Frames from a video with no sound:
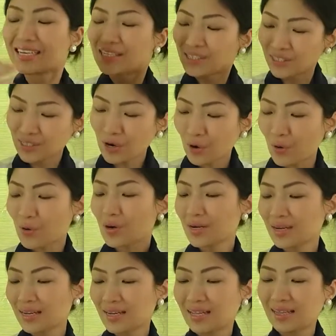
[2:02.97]
So
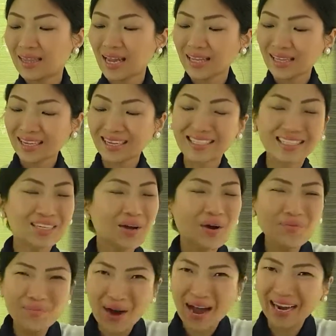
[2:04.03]
let us
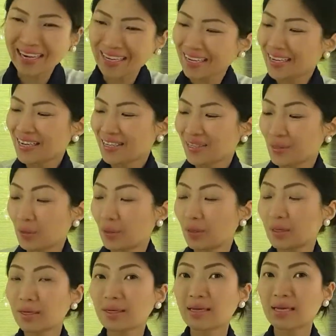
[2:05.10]
go back
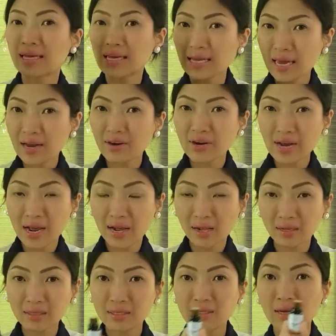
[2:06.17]
to EA
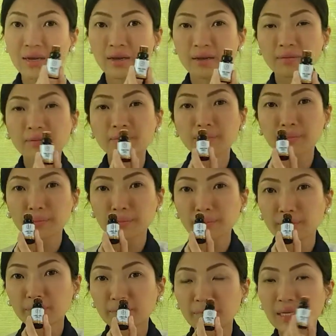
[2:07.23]
Real's
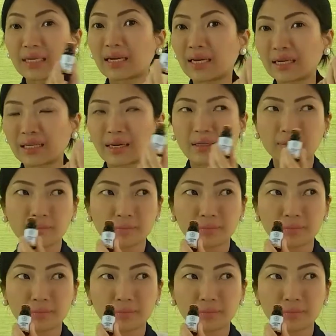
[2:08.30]
Ylang Ylang.